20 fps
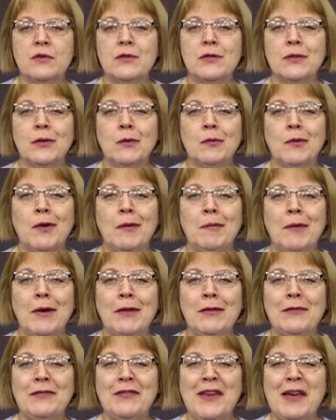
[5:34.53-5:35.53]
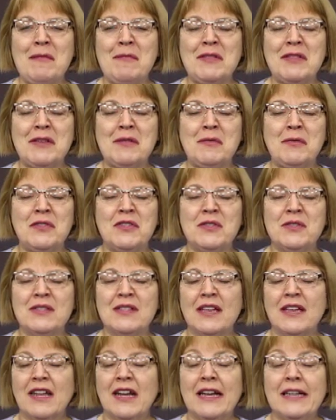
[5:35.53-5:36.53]
still run by the family, which is
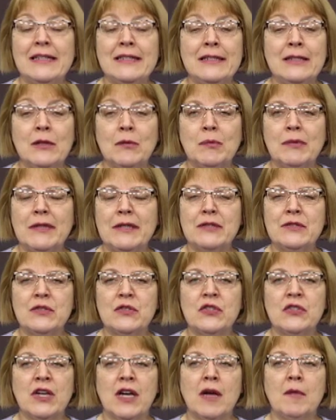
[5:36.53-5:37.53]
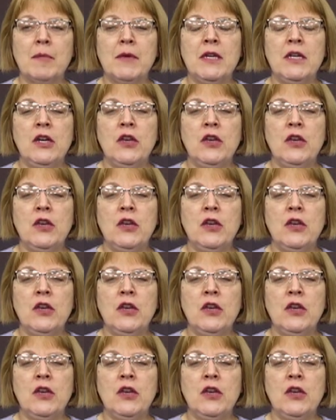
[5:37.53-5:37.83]
like an ideal place to shop.